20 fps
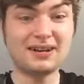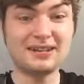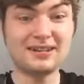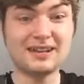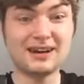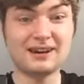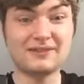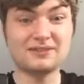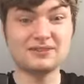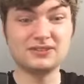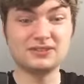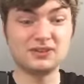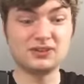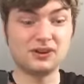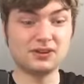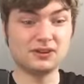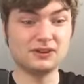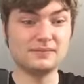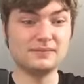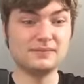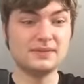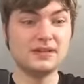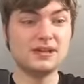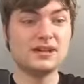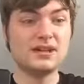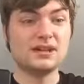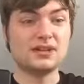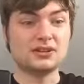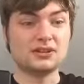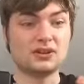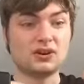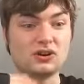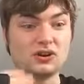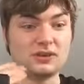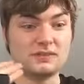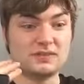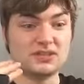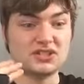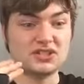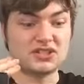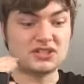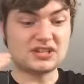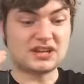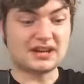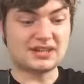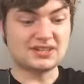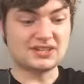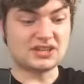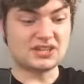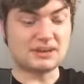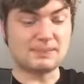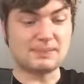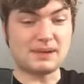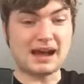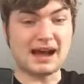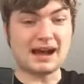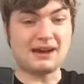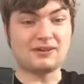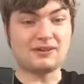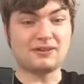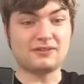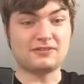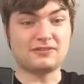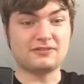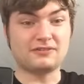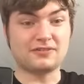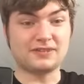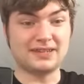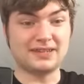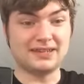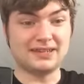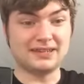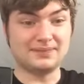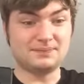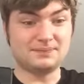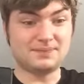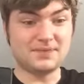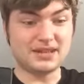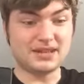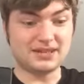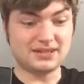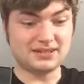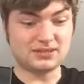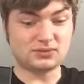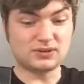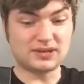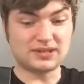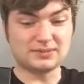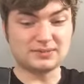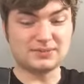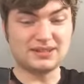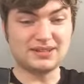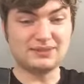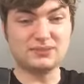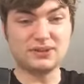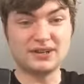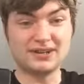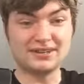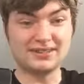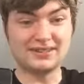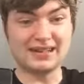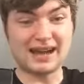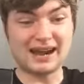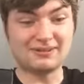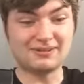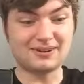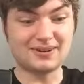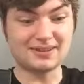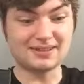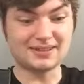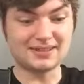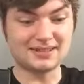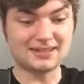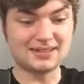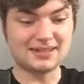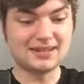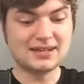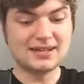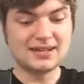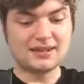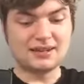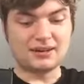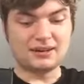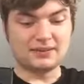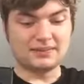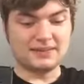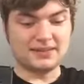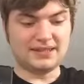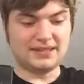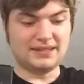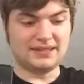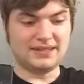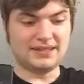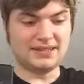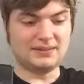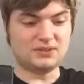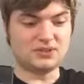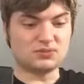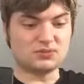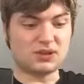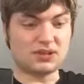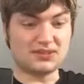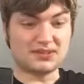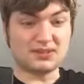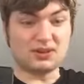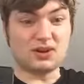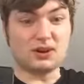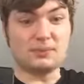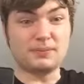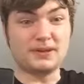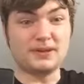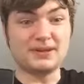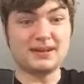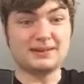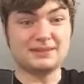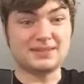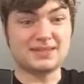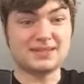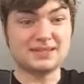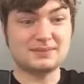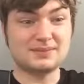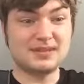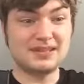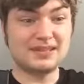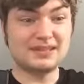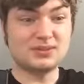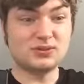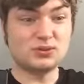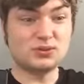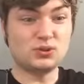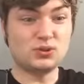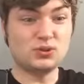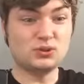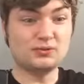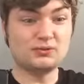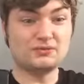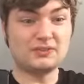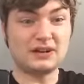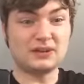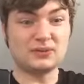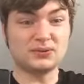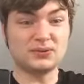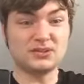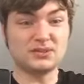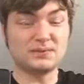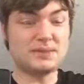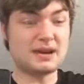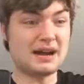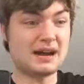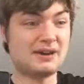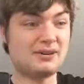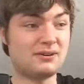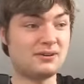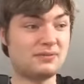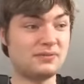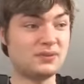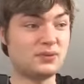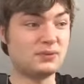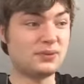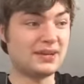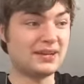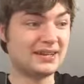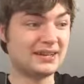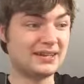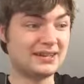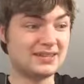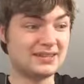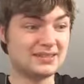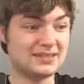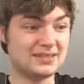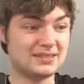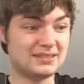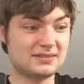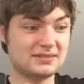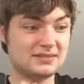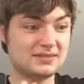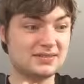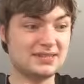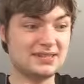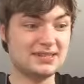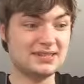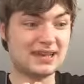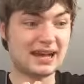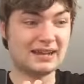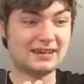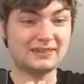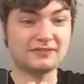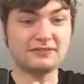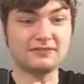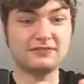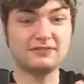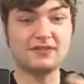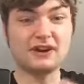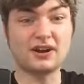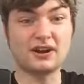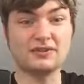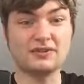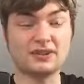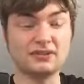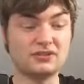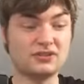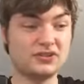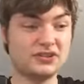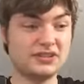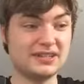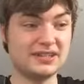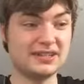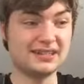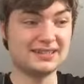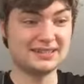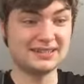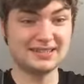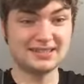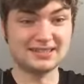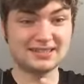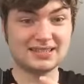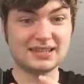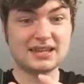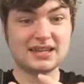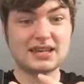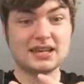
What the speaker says: love Gollum. Gollum is such a powerfully and incredibly written character. I mean, he was once a hobbit named Sméagol who fell to the power of the ring, and he's had it for 500 years, and it's